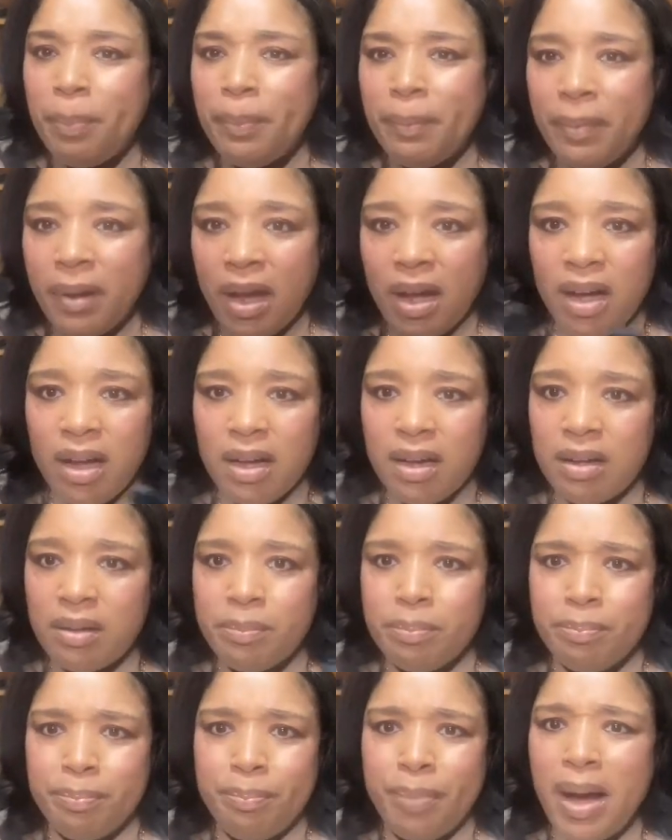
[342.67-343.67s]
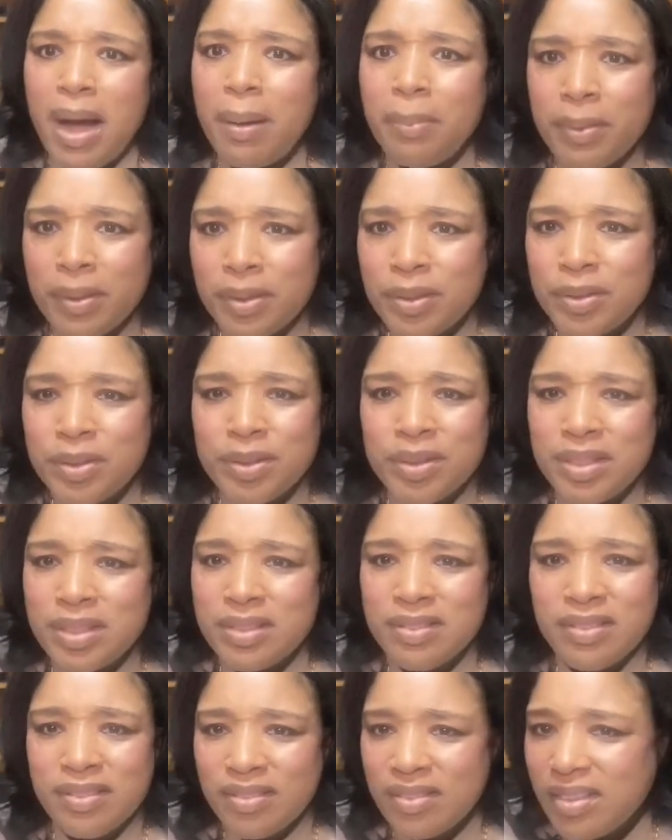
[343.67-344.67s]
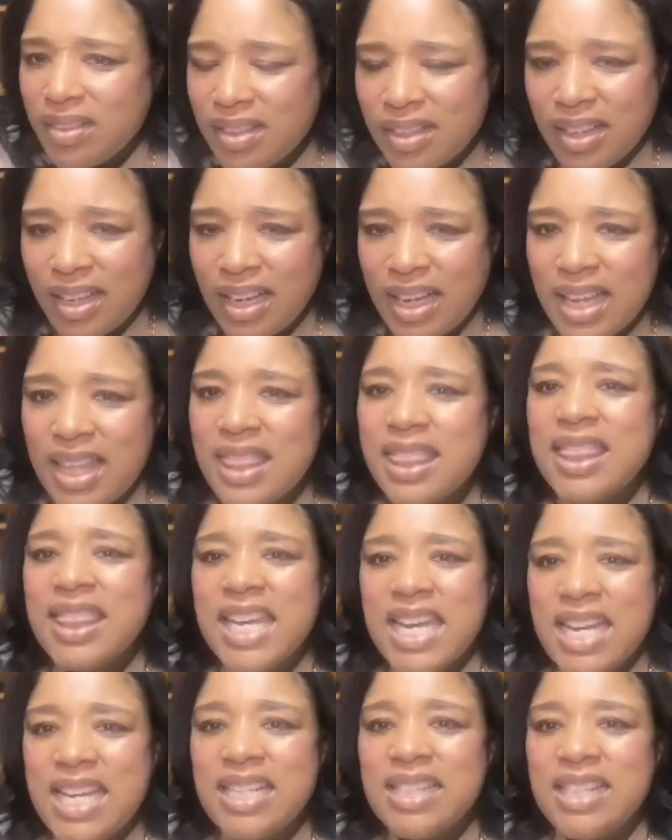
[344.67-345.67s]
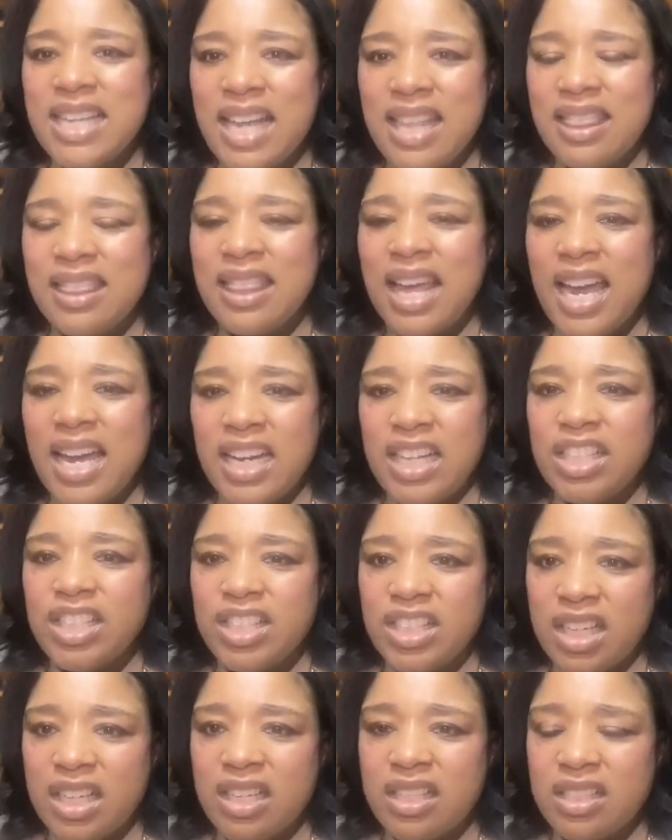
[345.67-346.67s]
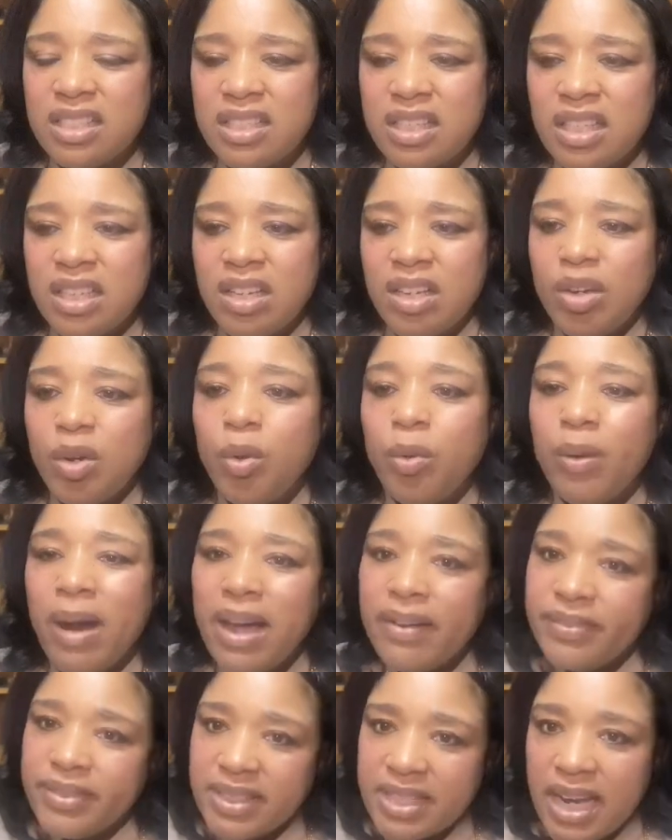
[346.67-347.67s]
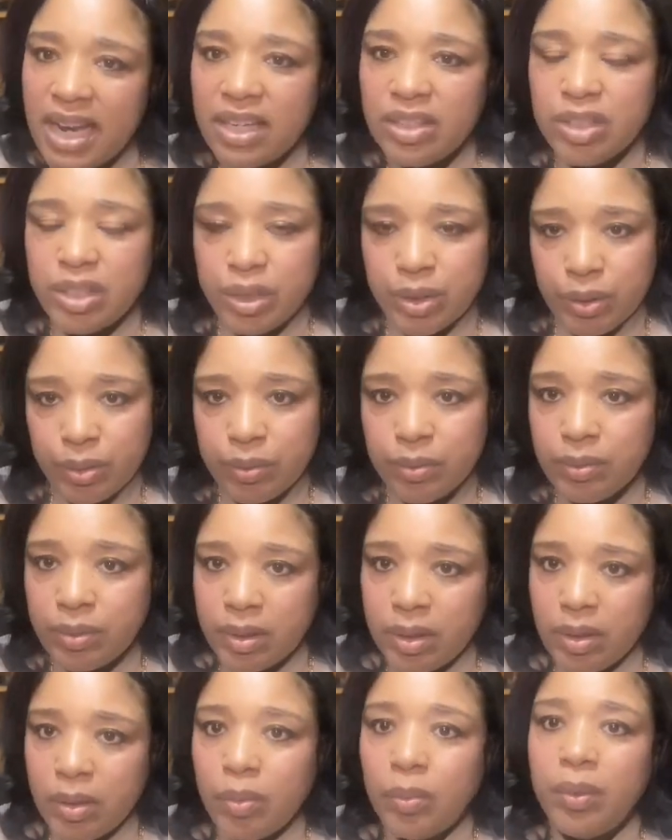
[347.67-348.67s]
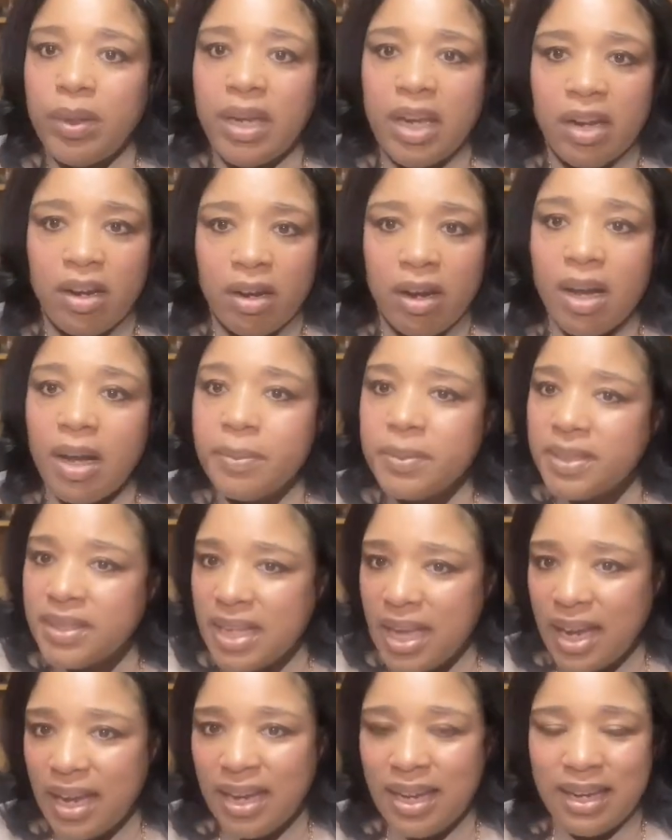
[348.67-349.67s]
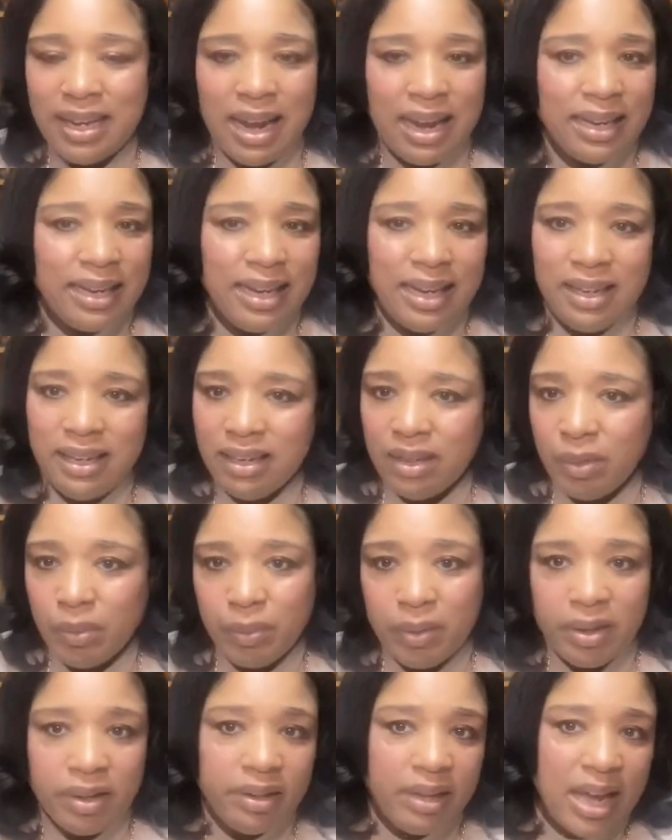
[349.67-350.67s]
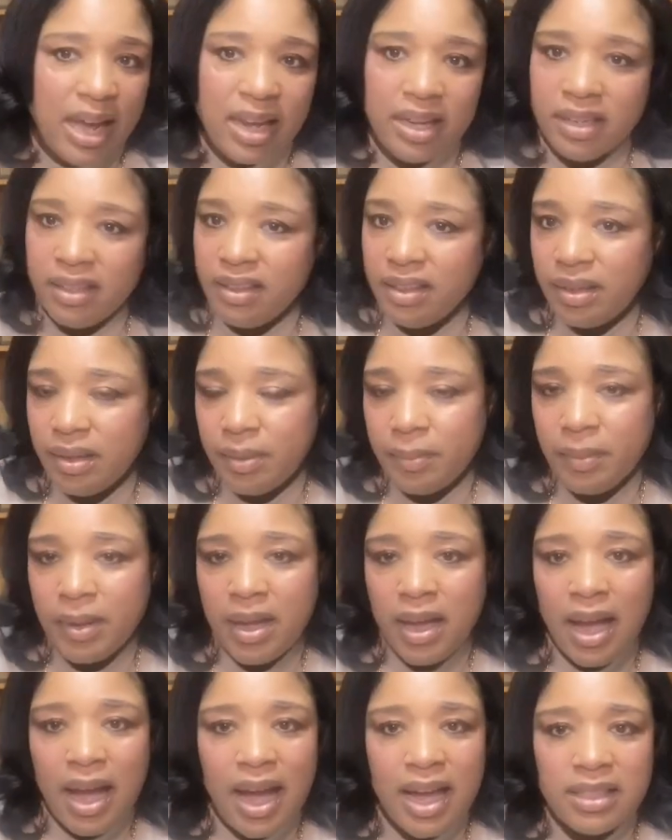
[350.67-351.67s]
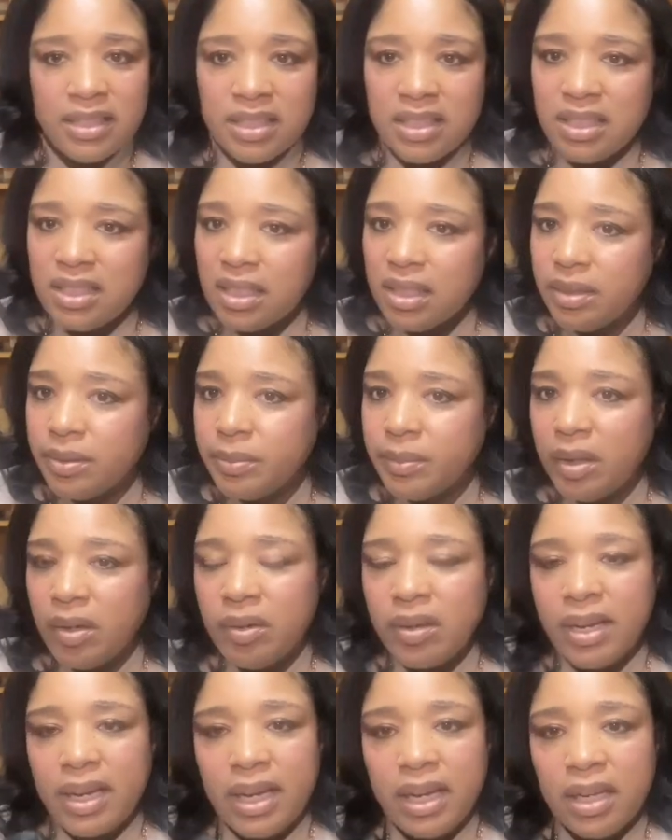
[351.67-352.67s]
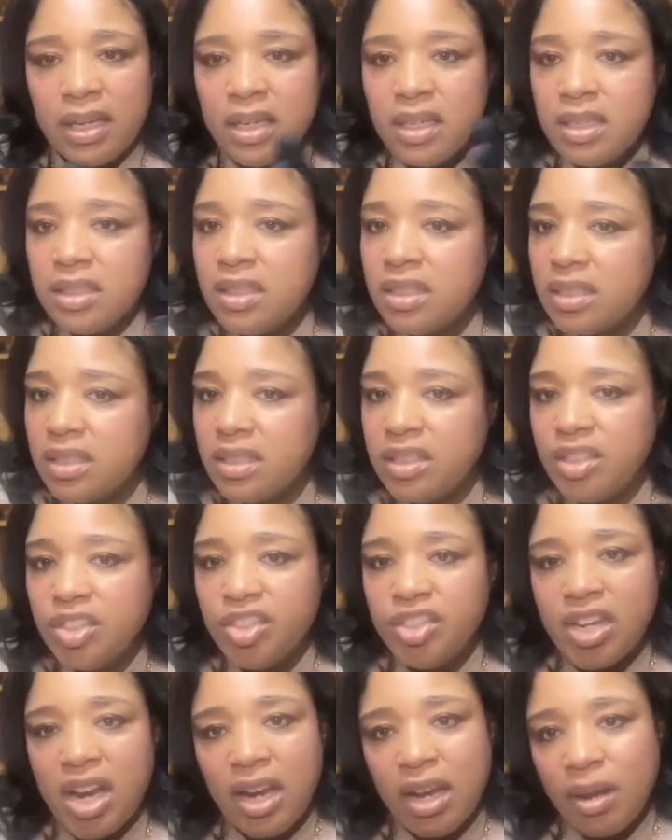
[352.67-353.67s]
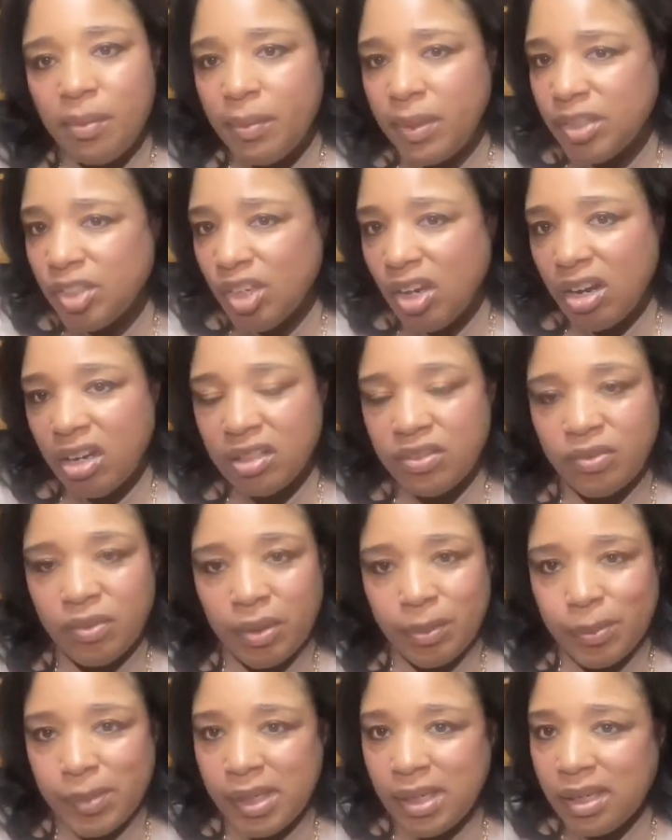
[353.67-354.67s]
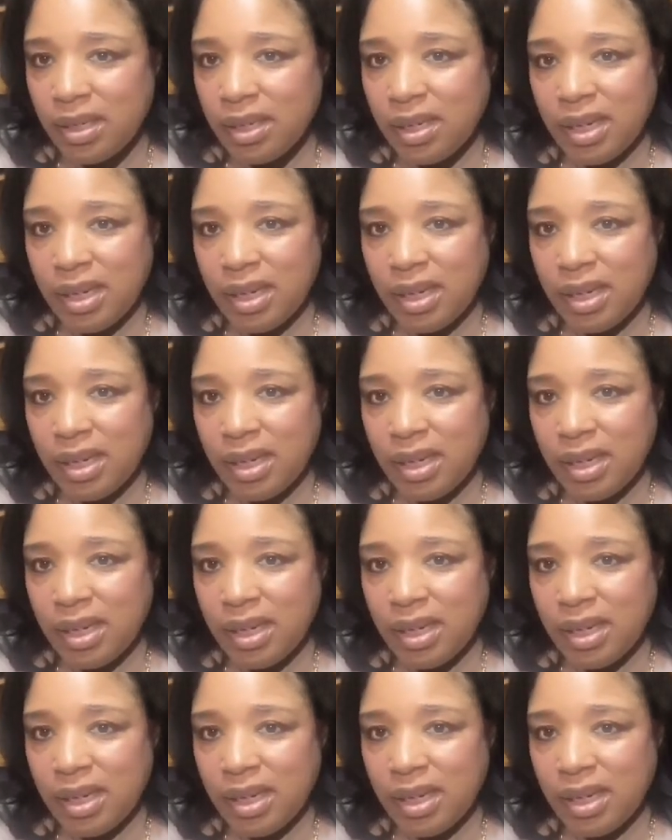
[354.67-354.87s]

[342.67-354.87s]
bubbles, things that they can just gravitate to when they're upset and I can't get a word out of them. I just tell them, okay, just shake up my jars for me.